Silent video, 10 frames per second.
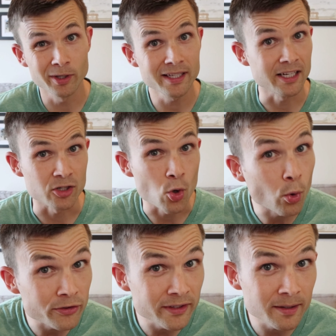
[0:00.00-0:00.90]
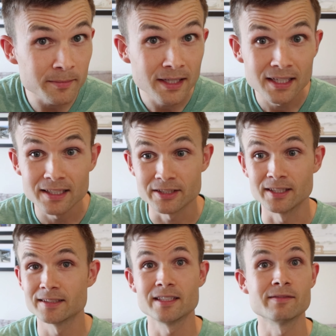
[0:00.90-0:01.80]
really ignores them. She
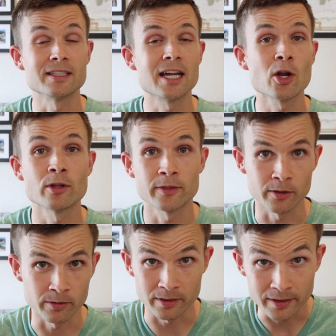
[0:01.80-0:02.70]
doesn't even care that they're